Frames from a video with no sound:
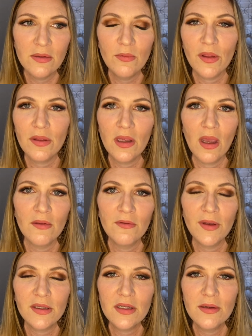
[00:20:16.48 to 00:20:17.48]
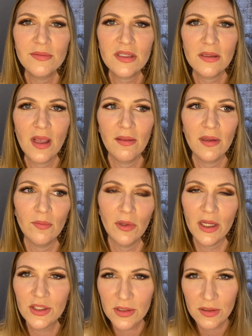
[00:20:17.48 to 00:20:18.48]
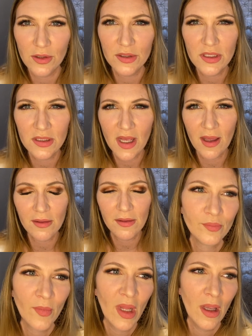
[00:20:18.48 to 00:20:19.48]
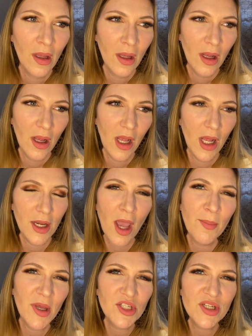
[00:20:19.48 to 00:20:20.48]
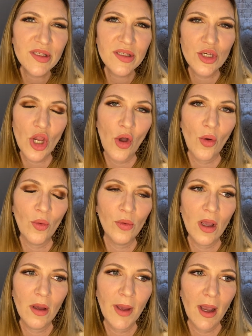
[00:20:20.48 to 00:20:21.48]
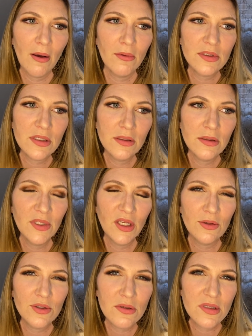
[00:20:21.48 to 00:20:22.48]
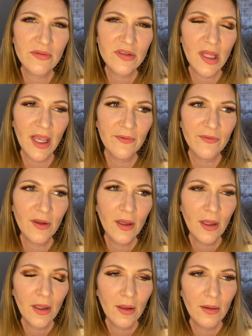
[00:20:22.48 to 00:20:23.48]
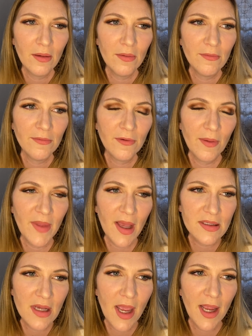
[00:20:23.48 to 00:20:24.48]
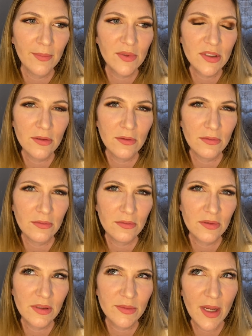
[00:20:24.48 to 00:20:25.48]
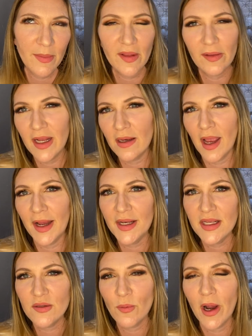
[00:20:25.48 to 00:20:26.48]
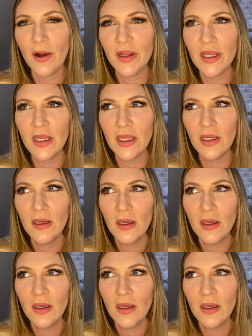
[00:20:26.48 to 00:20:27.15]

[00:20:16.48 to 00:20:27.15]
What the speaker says: with the other victims, and then bludgeoned her to death. Not much is known about, you know, Joseph's life from that time to sometime in the late 90s, where he